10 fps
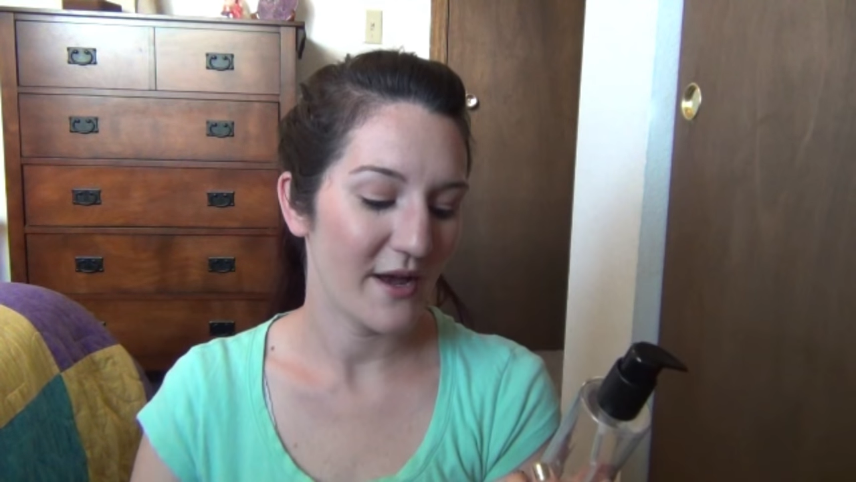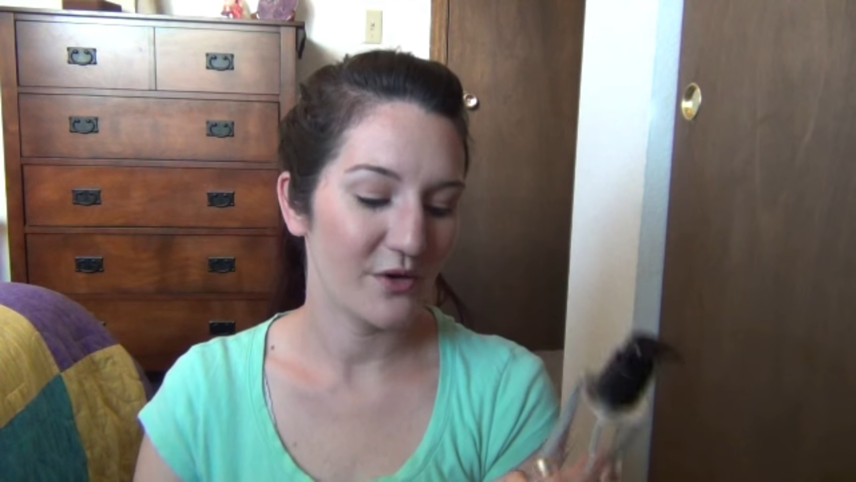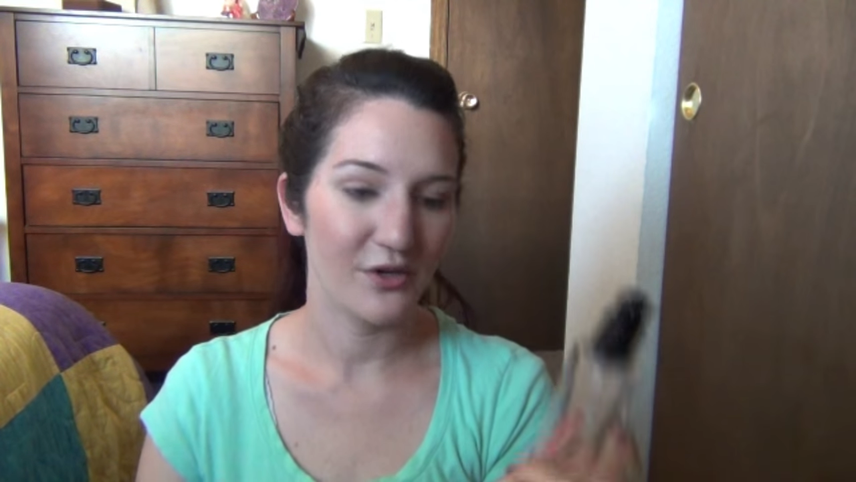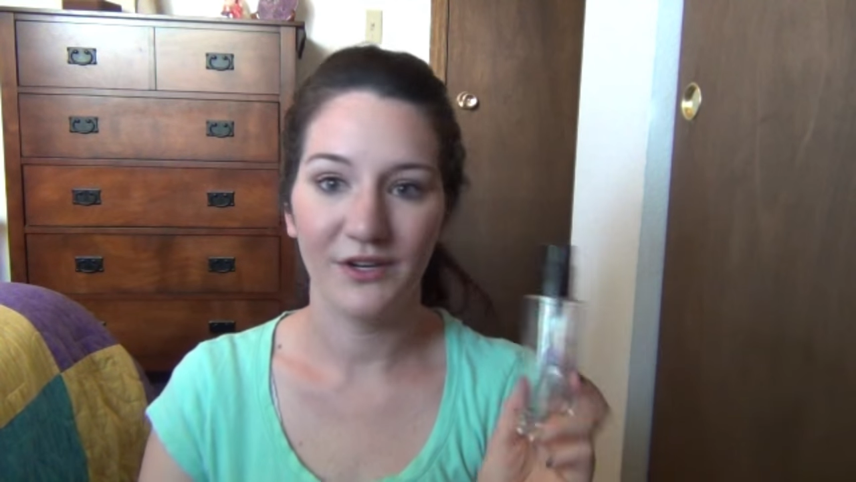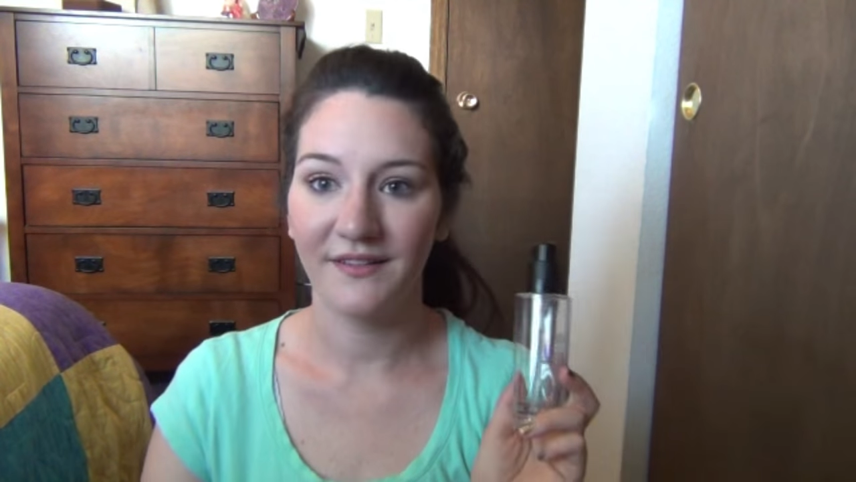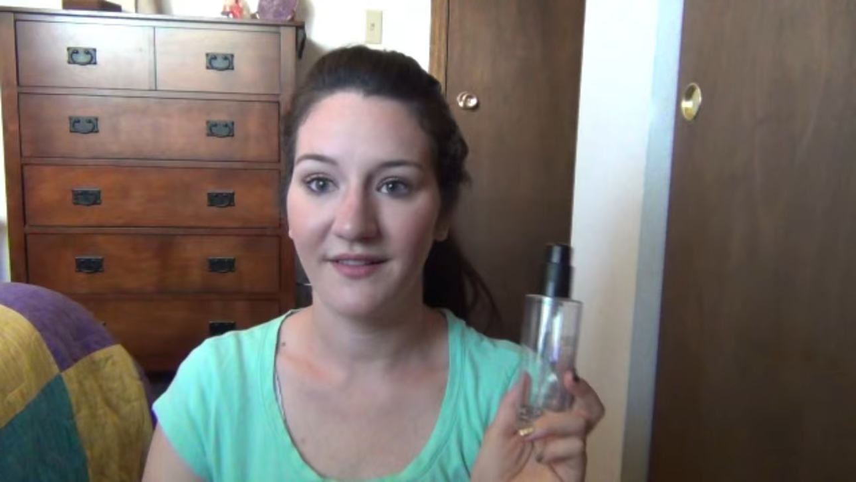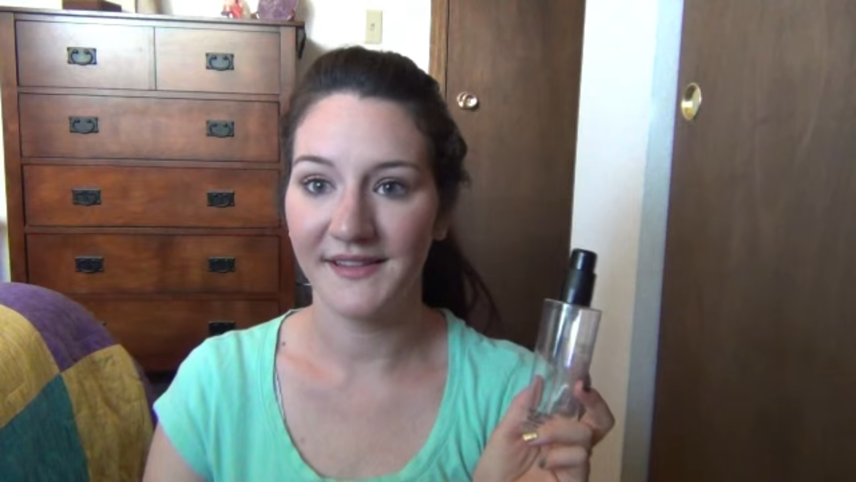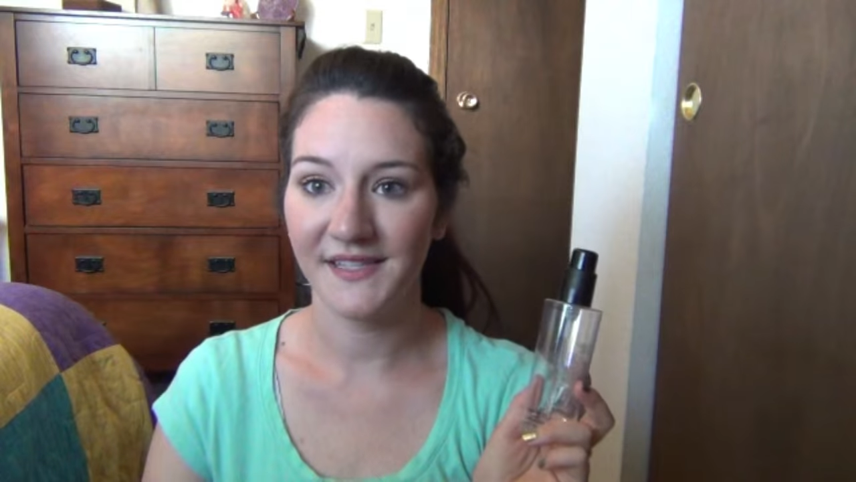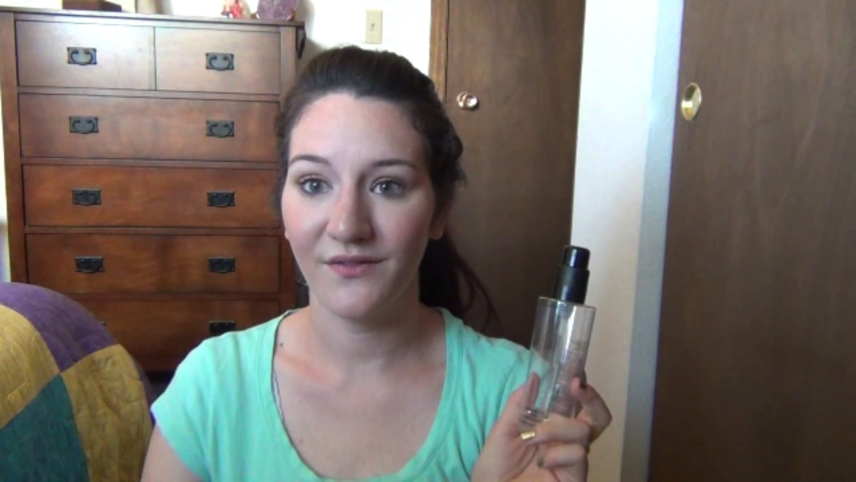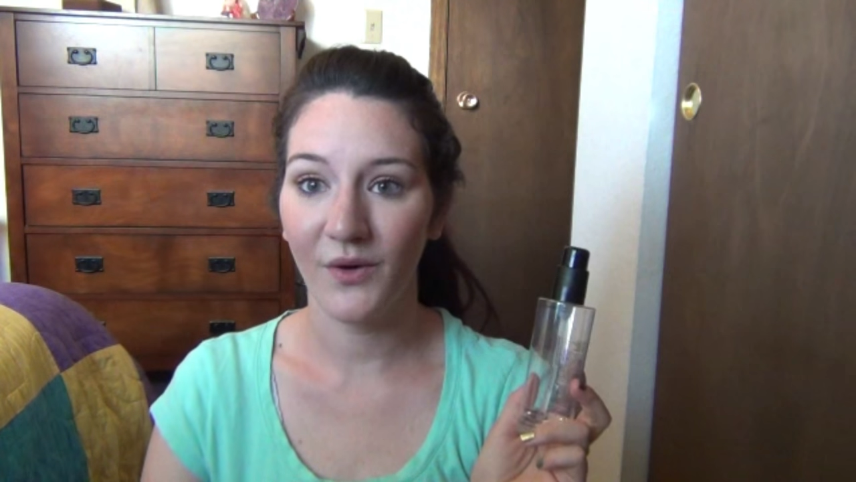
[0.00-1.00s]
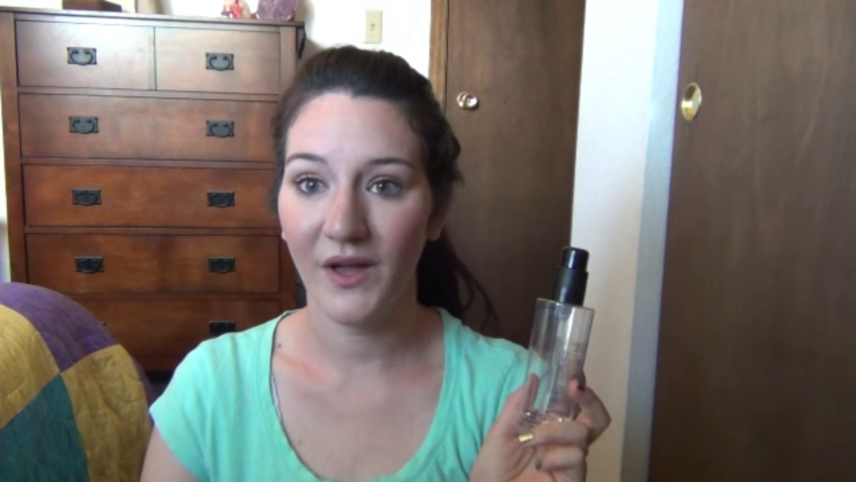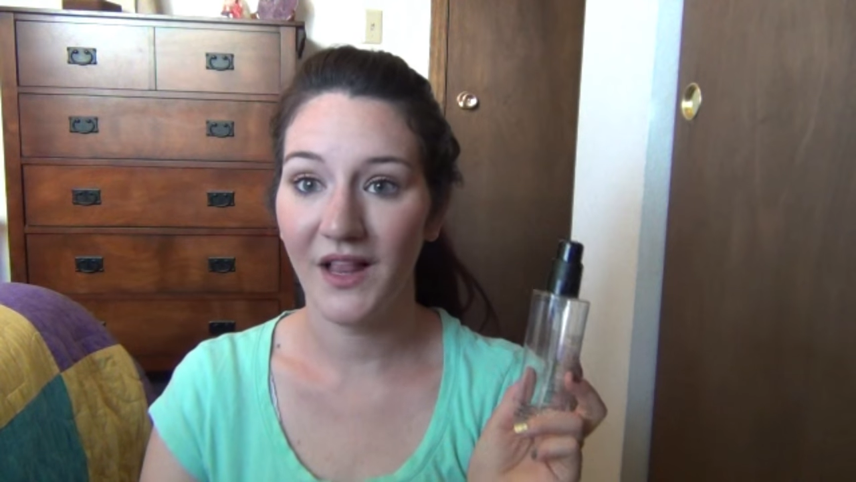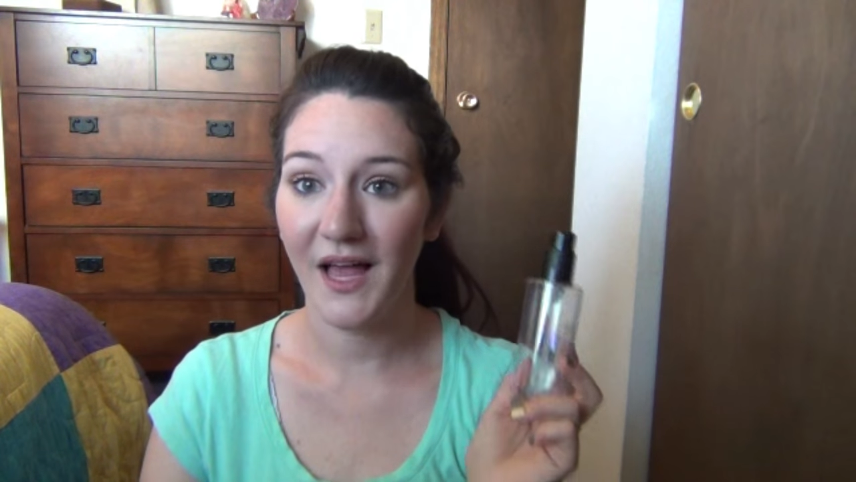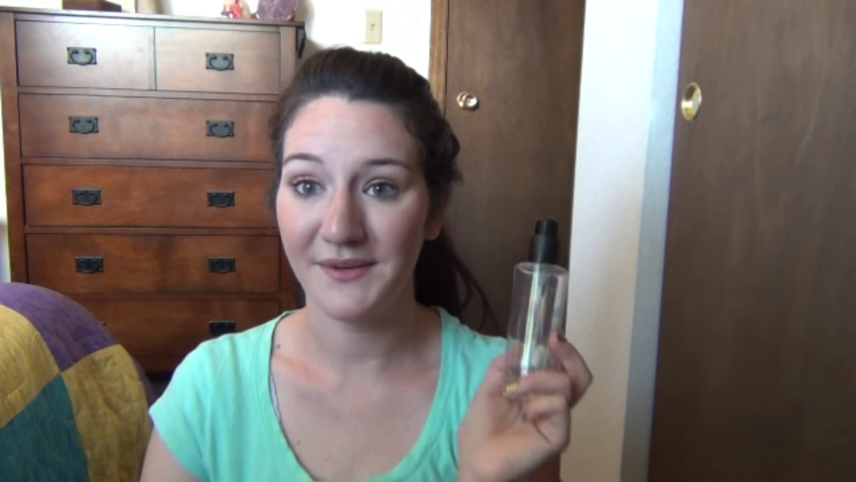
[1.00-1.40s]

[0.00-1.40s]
out a good cleanse off oil,